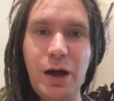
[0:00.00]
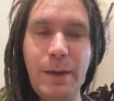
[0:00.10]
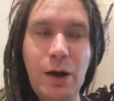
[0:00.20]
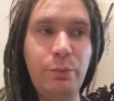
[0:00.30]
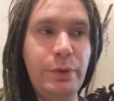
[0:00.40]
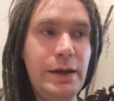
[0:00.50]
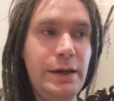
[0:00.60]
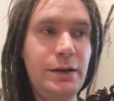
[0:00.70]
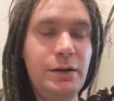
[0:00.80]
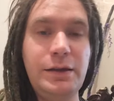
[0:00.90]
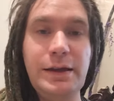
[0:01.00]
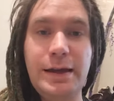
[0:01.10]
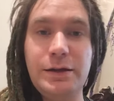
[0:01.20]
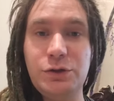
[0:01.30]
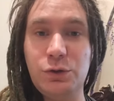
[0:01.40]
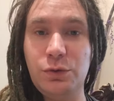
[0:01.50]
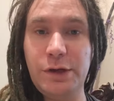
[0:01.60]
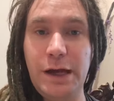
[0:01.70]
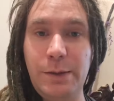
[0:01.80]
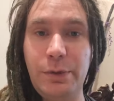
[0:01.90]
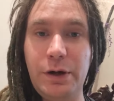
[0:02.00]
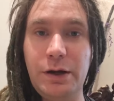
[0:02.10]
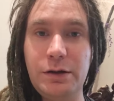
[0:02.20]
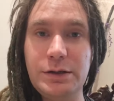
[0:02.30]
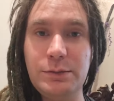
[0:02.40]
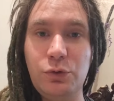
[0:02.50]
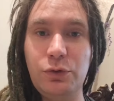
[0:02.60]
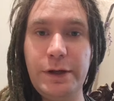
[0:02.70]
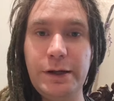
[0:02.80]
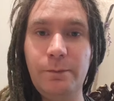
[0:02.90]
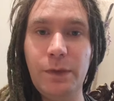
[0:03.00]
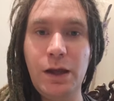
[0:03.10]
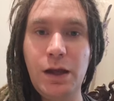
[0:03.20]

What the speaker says: about being the inner doorkeeper this morning,